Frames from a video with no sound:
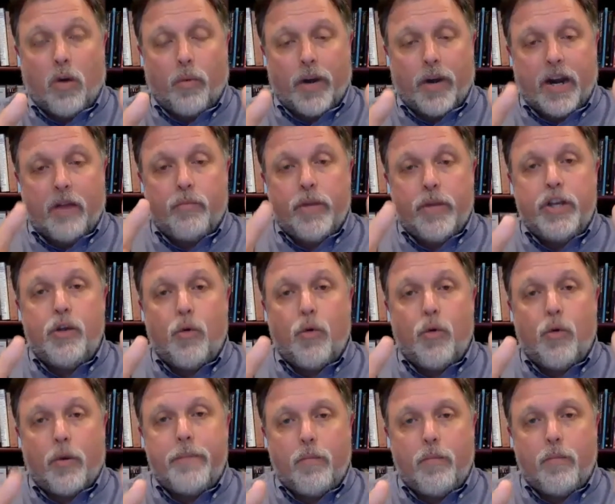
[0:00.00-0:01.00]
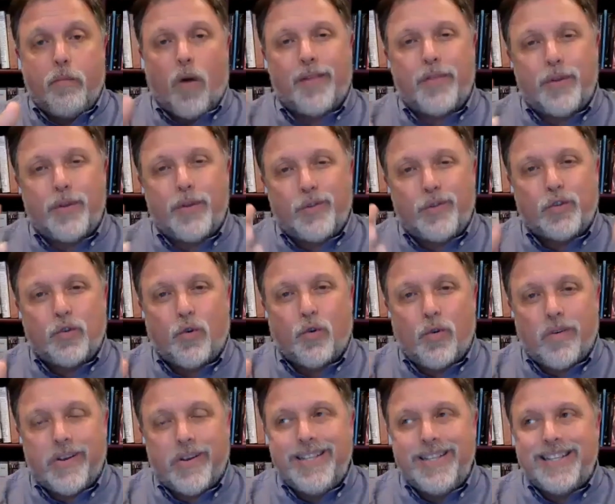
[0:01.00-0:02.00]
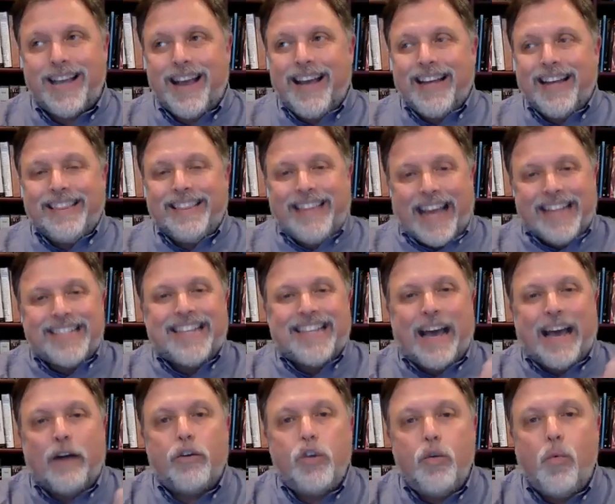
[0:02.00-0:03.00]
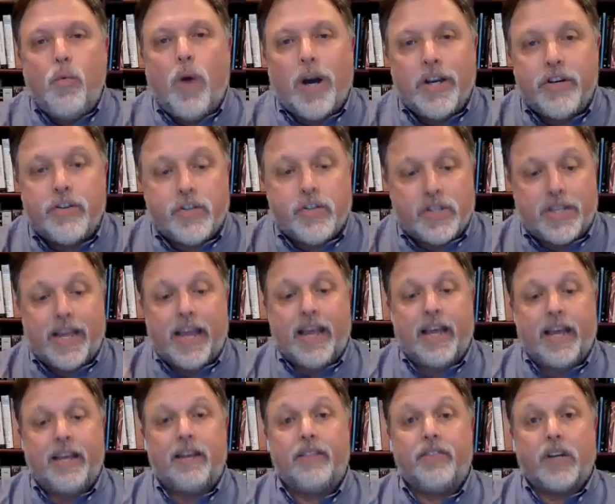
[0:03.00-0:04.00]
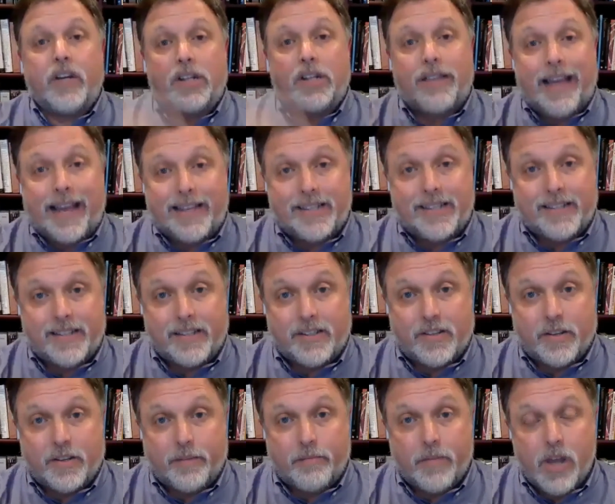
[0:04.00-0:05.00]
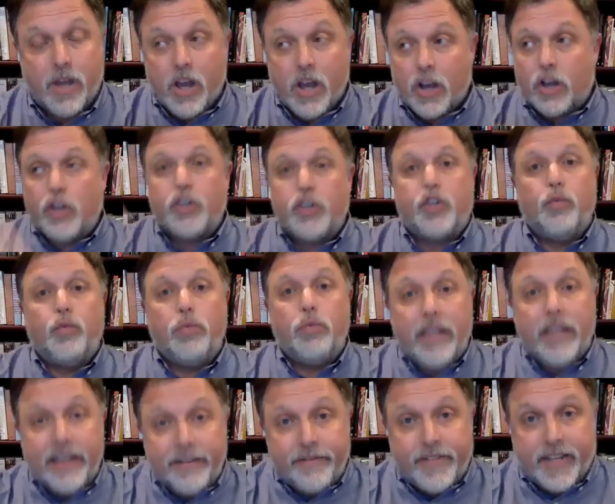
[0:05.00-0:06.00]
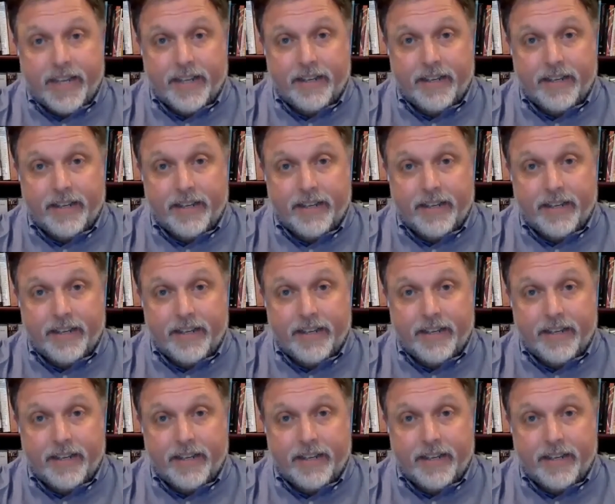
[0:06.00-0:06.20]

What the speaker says: When I read your memoir, those stories, that's how you understand the class system, because you lived it.